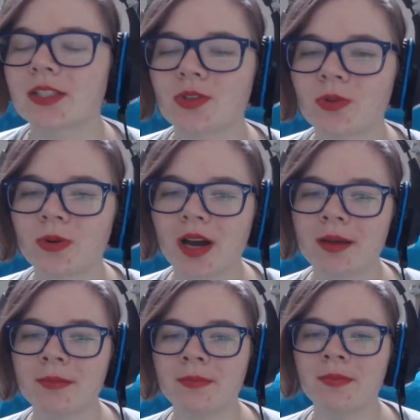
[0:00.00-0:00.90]
So
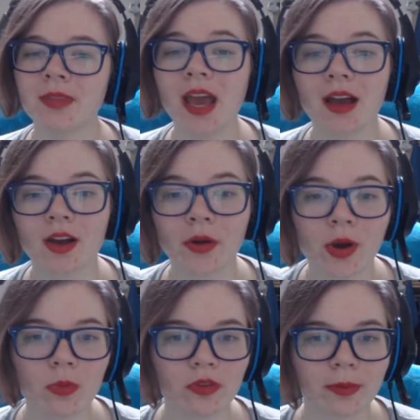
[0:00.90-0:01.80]
I'm, yeah, going
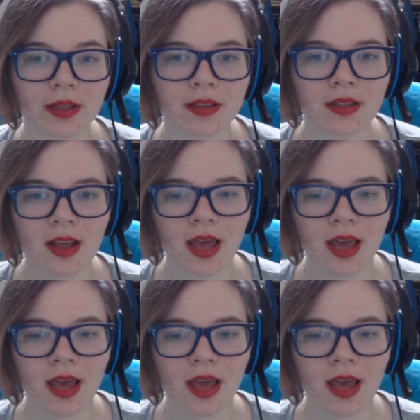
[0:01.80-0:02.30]
home for a month.